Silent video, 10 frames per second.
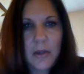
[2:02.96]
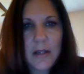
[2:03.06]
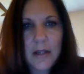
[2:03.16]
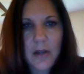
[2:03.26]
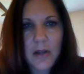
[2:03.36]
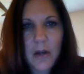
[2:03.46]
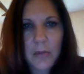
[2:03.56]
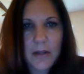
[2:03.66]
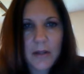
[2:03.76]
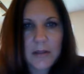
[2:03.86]
next thought
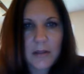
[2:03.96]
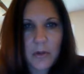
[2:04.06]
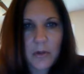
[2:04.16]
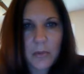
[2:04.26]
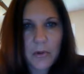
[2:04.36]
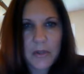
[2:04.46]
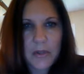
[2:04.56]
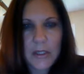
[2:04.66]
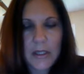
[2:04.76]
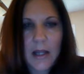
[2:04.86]
process for a
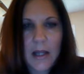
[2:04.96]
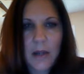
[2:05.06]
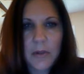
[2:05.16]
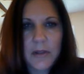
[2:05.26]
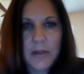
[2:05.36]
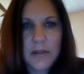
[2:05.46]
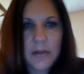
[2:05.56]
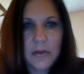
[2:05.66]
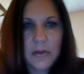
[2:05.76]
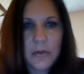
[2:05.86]
person getting out of real
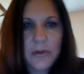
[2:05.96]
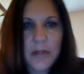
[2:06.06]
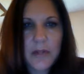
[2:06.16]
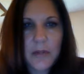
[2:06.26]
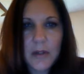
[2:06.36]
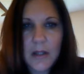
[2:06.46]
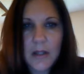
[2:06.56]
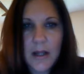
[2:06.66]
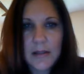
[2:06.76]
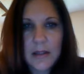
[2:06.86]
estate school is they
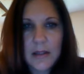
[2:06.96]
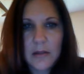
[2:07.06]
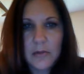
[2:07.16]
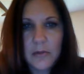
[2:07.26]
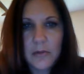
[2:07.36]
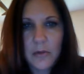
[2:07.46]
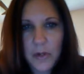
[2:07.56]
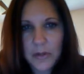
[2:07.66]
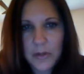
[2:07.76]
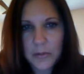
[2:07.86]
realize that
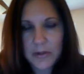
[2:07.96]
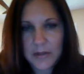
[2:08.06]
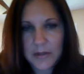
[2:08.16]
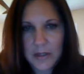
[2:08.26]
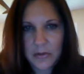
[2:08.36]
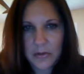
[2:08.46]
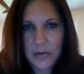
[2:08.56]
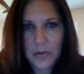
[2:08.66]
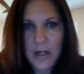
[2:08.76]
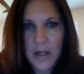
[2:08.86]
going to real estate
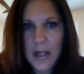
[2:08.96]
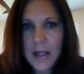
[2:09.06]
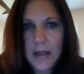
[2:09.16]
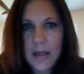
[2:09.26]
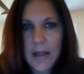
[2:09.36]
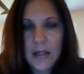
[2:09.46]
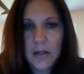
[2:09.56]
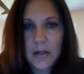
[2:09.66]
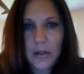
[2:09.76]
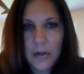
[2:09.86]
school, they
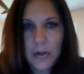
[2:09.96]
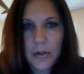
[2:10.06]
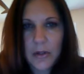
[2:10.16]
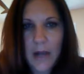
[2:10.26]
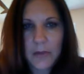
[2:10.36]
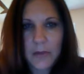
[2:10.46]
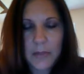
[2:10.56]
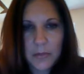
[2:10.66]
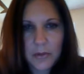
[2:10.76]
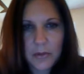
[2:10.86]
didn't learn how to
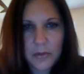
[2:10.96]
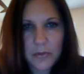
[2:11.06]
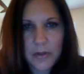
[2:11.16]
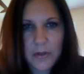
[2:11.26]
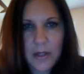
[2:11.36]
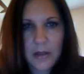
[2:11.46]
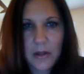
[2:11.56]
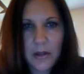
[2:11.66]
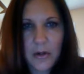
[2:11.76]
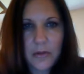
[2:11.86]
be a realtor. They
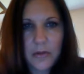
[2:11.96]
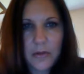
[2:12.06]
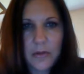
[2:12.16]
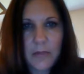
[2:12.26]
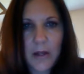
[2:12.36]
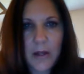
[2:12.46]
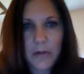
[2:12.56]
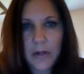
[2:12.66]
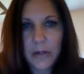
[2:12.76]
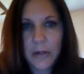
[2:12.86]
learned how
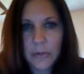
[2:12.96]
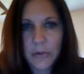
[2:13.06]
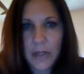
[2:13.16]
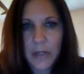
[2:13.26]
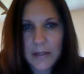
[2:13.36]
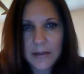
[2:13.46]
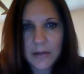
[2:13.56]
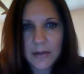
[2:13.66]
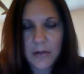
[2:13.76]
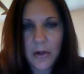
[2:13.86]
to not lose their
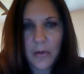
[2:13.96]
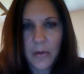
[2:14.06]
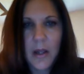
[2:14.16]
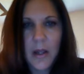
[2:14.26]
license. So